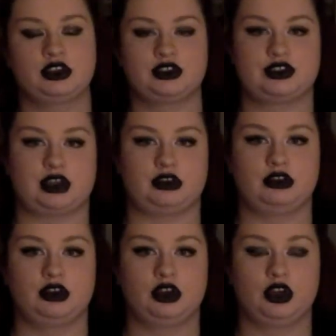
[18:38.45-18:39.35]
So,
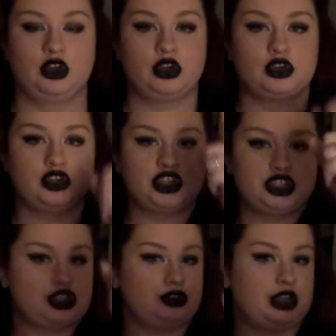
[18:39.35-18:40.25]

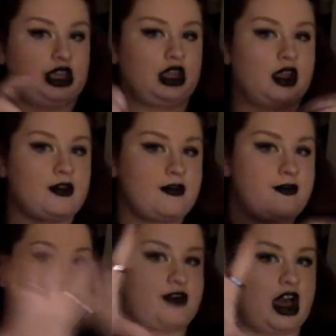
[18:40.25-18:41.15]
shooting
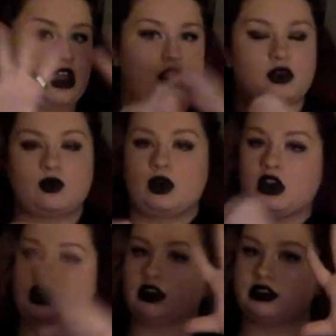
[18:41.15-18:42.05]

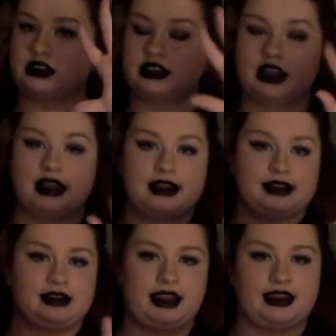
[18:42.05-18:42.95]
fireworks
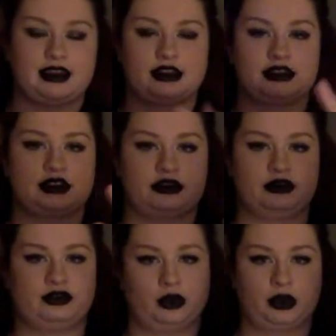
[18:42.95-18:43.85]
like it's the
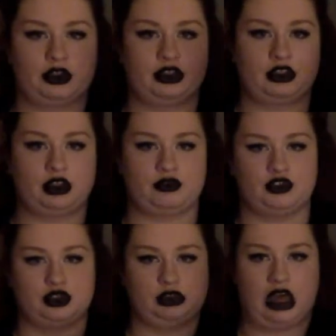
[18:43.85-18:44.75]
4th of
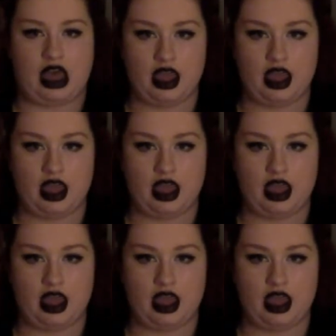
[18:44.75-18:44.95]
July